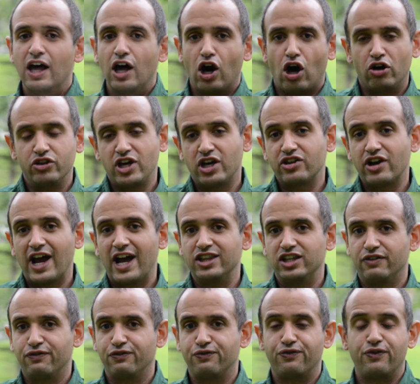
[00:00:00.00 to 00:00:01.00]
On the other
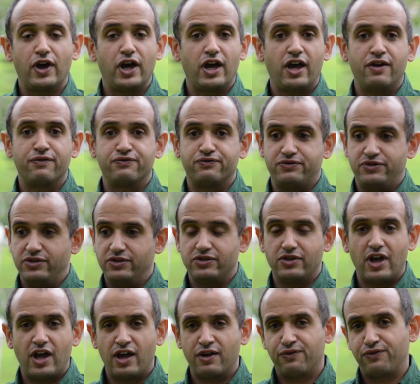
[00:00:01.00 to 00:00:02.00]
hand,
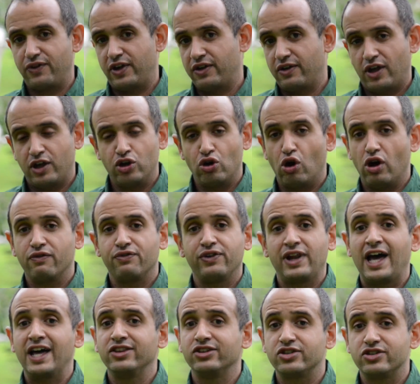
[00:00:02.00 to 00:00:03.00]
if
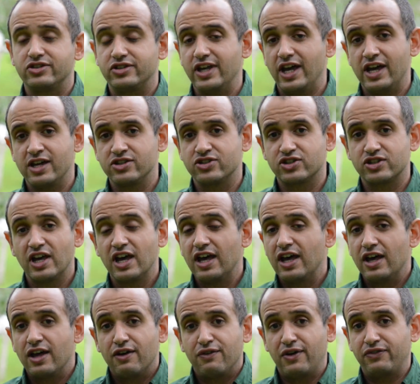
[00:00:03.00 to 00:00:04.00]
land is
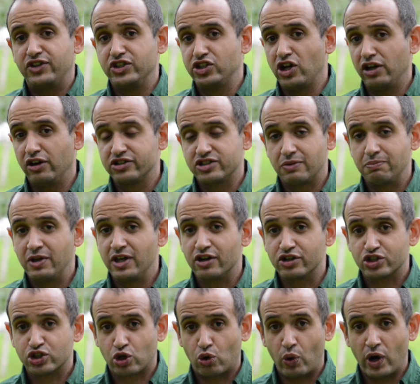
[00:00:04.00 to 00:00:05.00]
$50 a meter
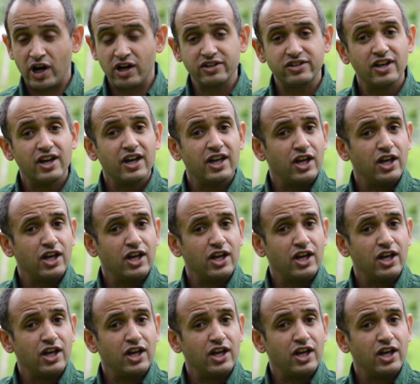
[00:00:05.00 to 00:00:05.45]
squared,